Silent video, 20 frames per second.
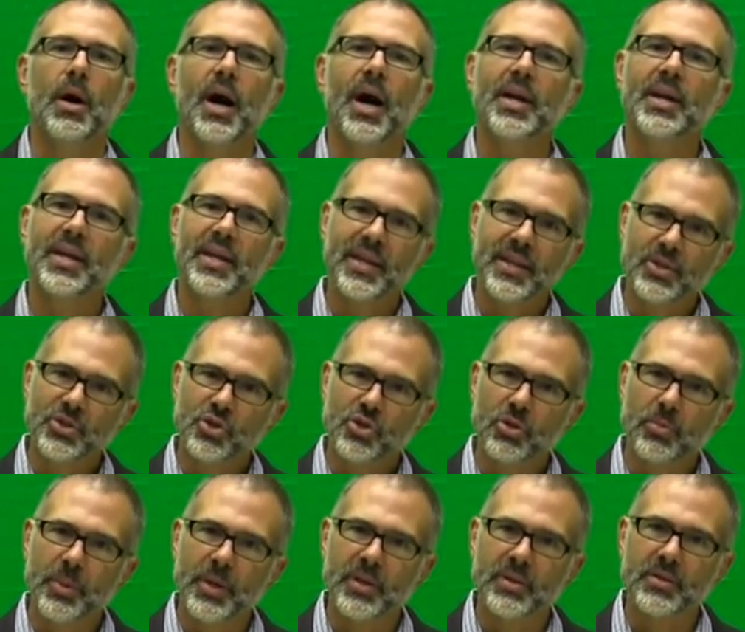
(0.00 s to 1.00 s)
An
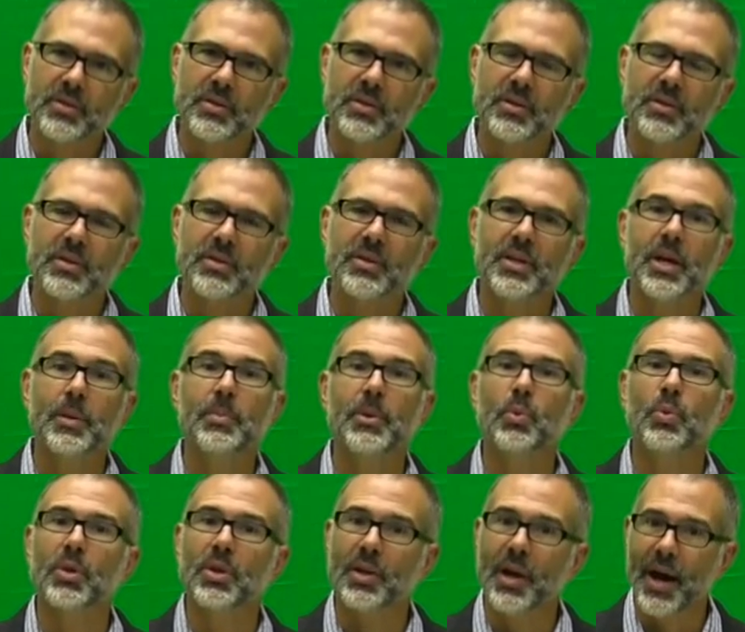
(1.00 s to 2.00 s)
instrument can be
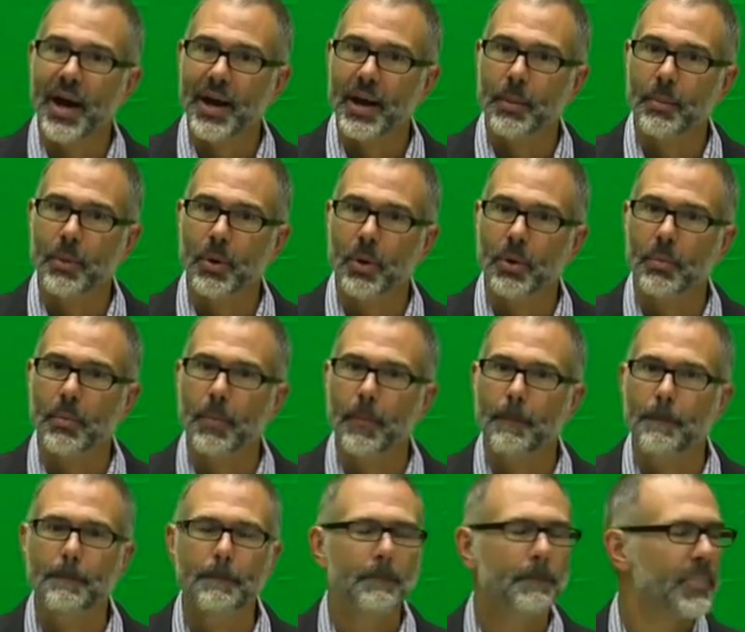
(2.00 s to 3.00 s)
reliable
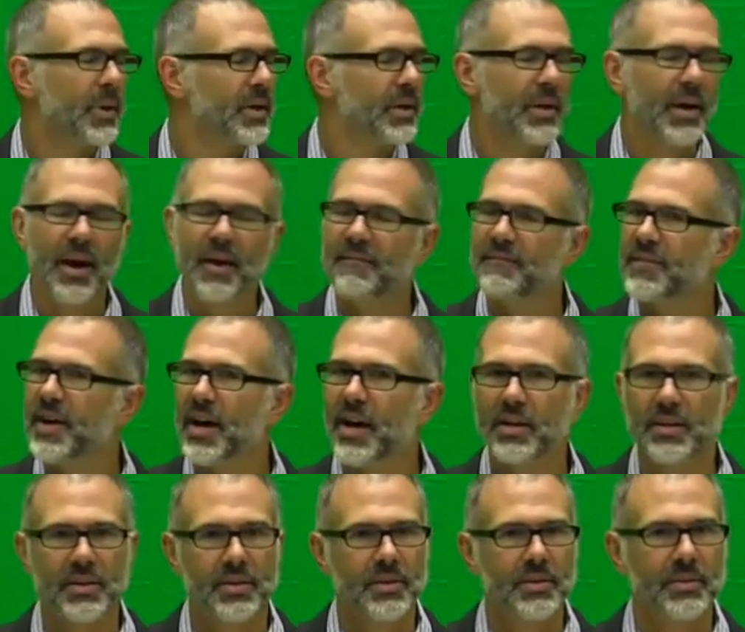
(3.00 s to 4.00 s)
but not
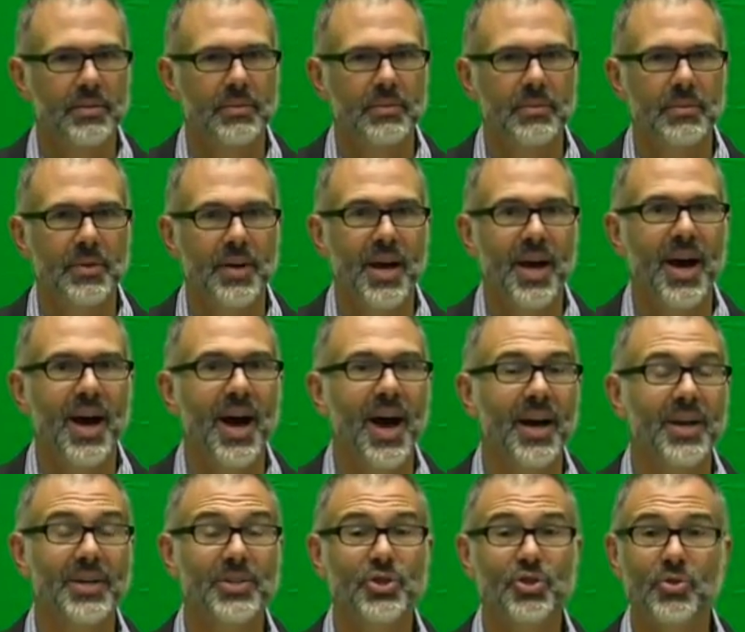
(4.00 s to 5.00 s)
valid.
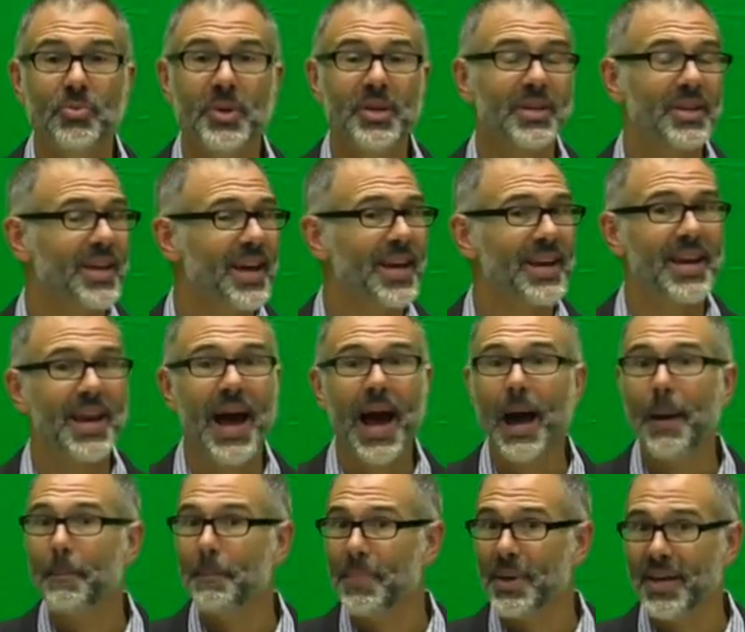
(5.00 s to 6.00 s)
An instrument
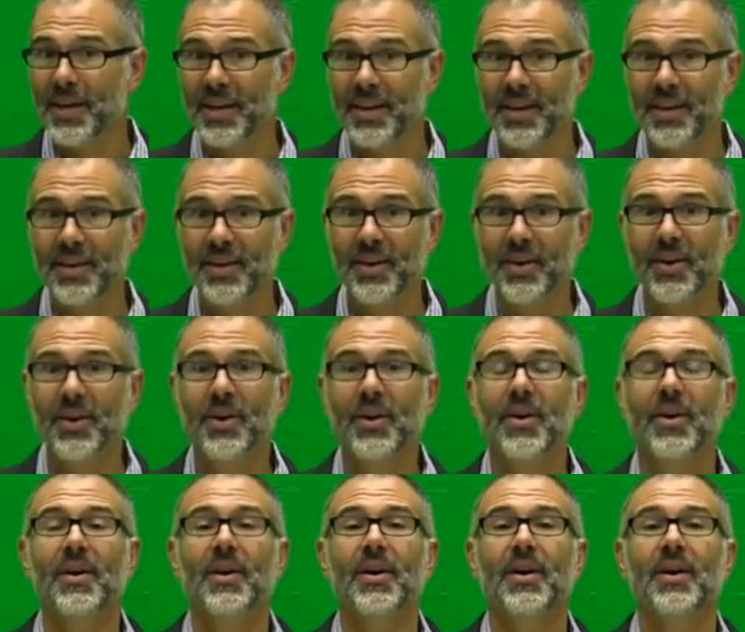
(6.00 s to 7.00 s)
cannot be
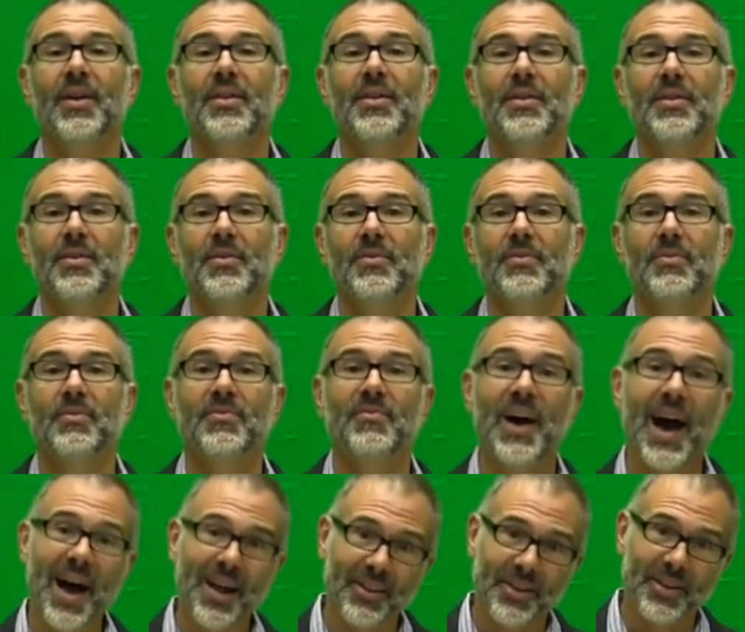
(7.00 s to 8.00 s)

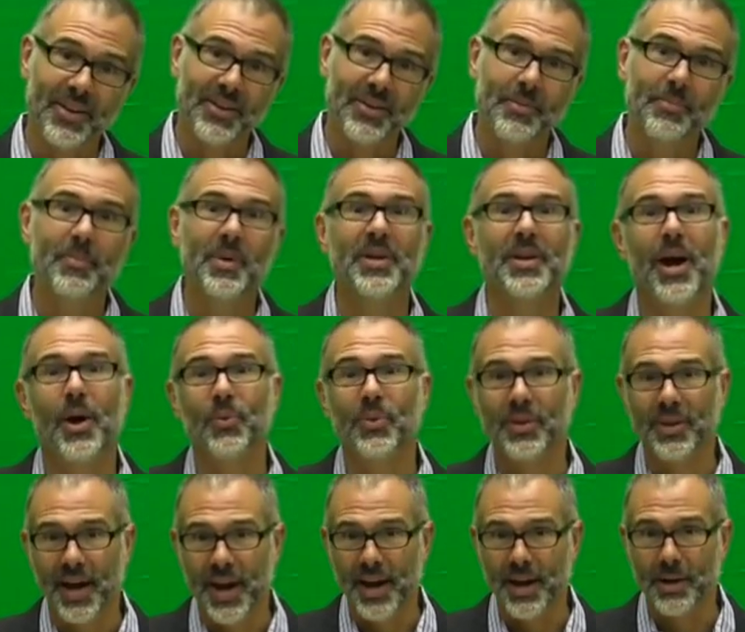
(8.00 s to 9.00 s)
valid but not
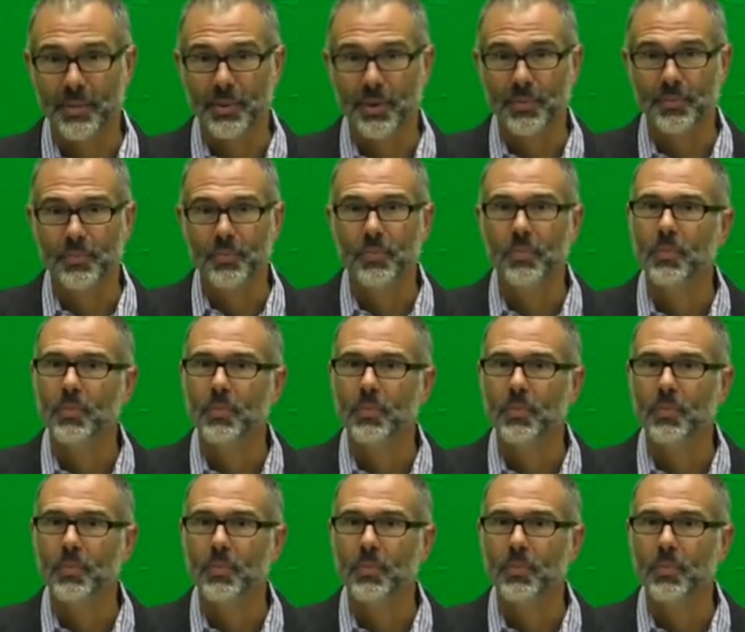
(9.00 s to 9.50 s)
reliable.